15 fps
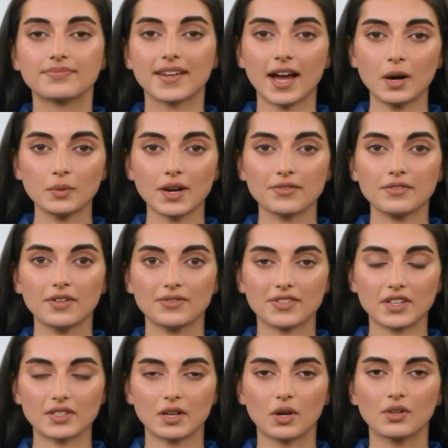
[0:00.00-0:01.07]
However, if
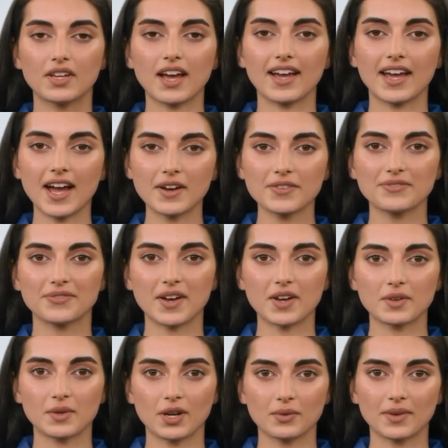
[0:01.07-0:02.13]
you don't yet have a
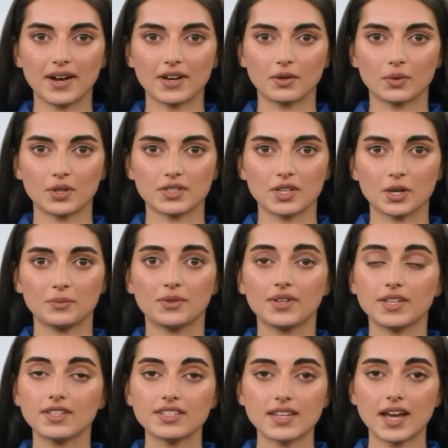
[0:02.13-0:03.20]
following and or don't
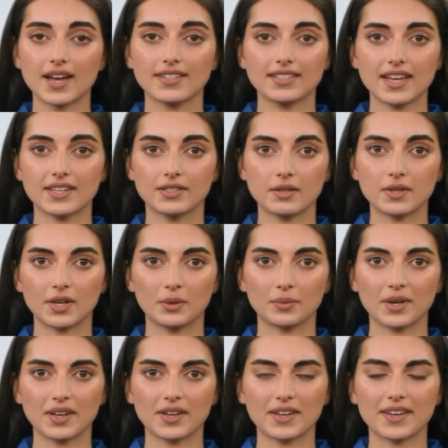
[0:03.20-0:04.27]
produce content
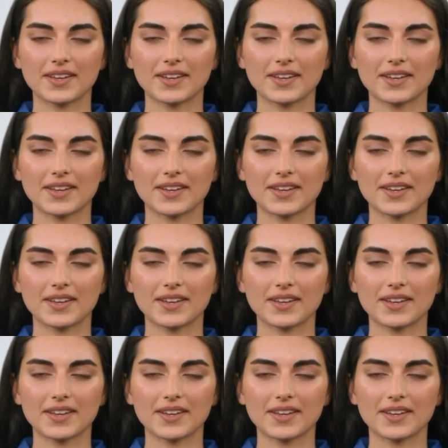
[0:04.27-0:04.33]
currently,